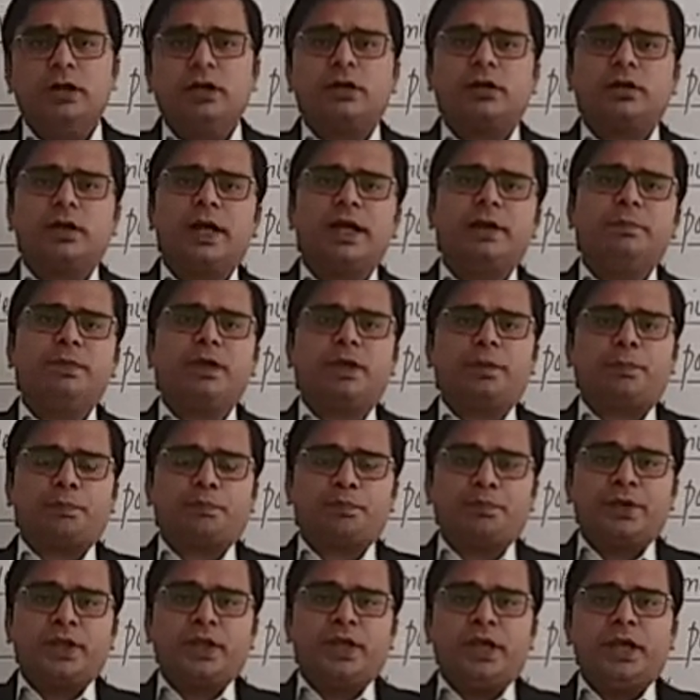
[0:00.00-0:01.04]
rhyming,
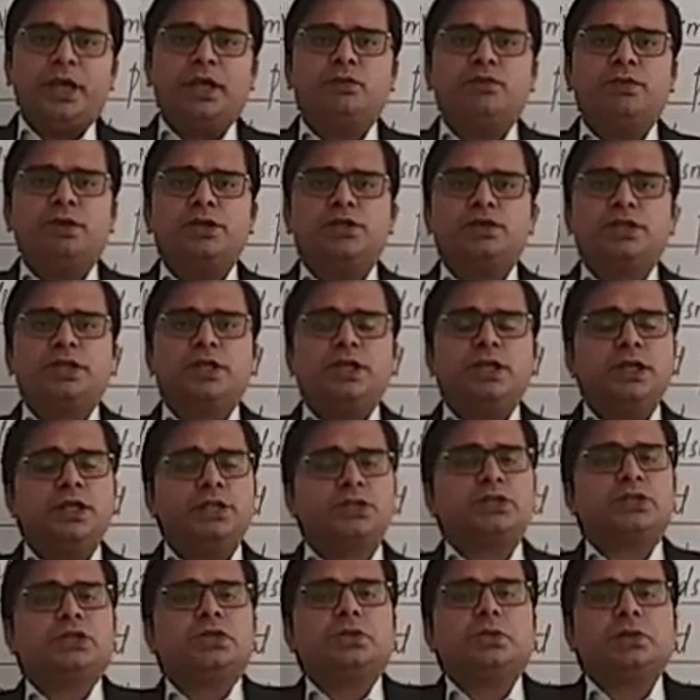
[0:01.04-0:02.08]
in which
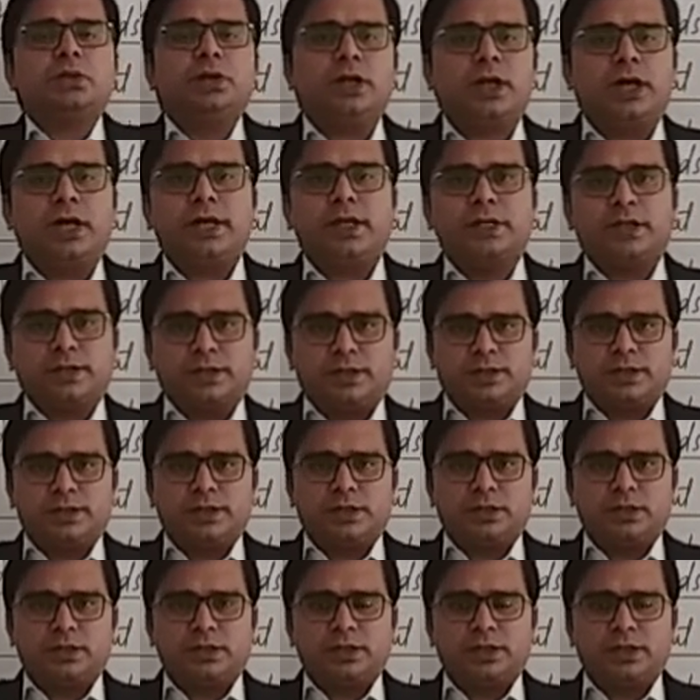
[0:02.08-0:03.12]
each two
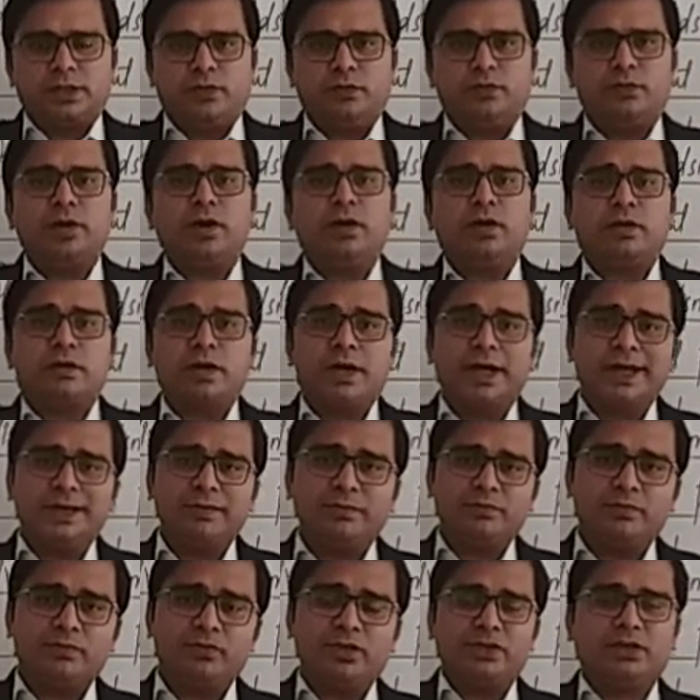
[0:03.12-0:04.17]
lines will
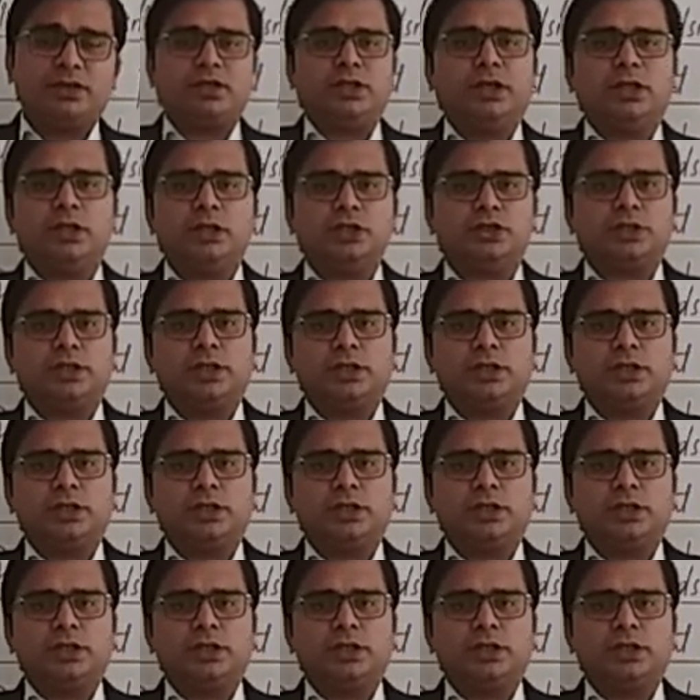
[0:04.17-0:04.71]
rhyme with each